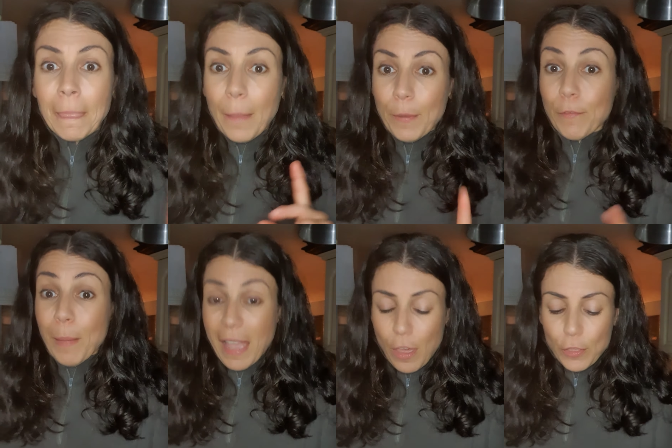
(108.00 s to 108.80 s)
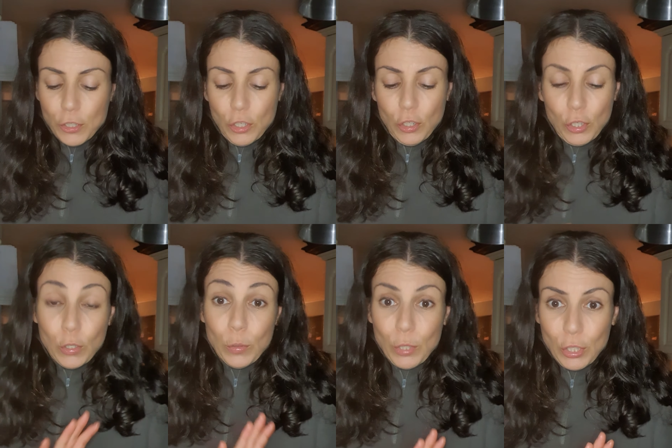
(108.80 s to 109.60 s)
but for my other dog
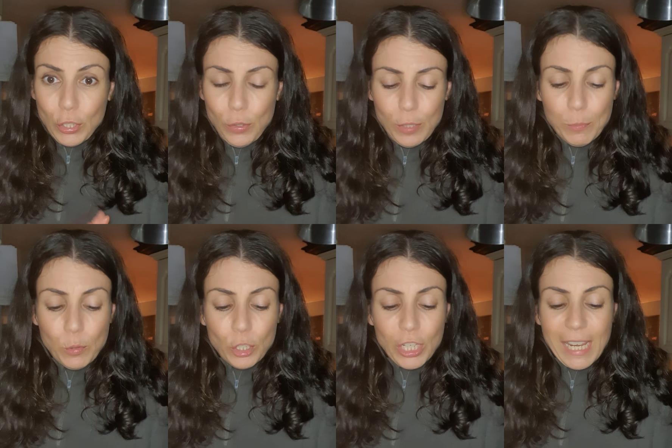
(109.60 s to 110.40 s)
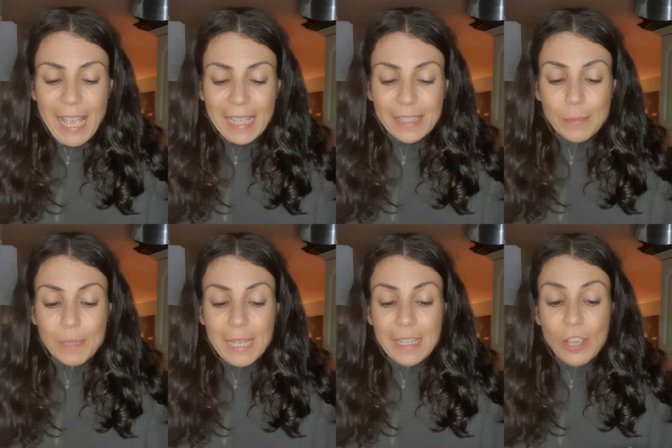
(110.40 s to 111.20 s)
who's too small she has some
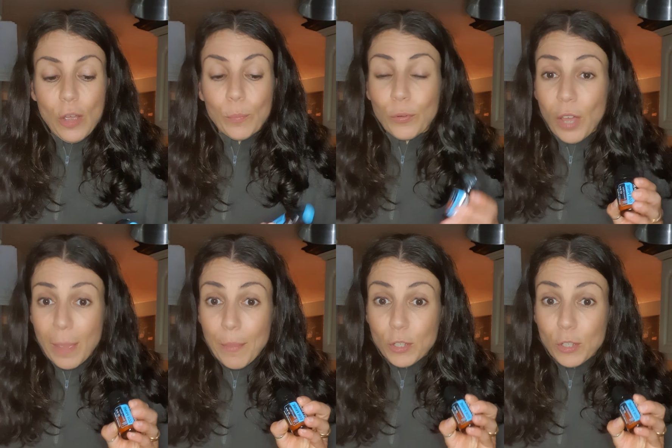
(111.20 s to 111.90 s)
DDR prime